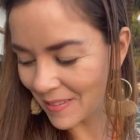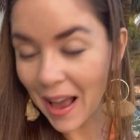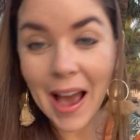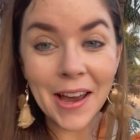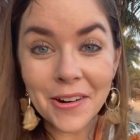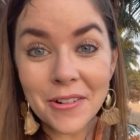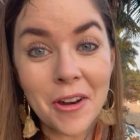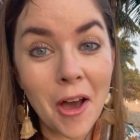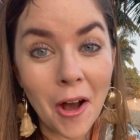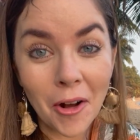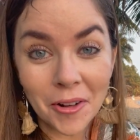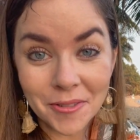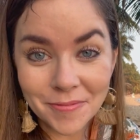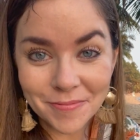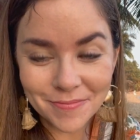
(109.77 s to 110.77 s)
I don't know.
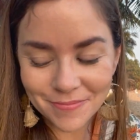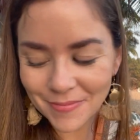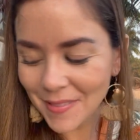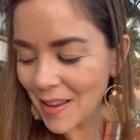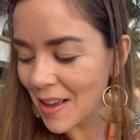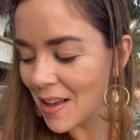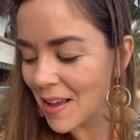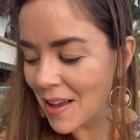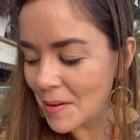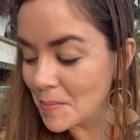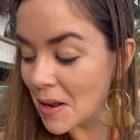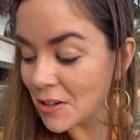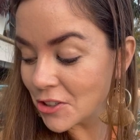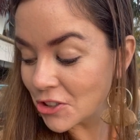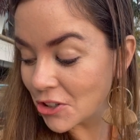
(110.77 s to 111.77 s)
I'm
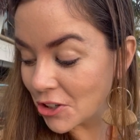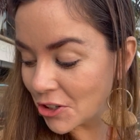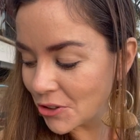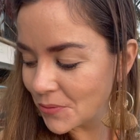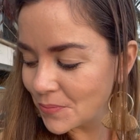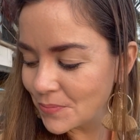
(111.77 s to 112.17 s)
not sure.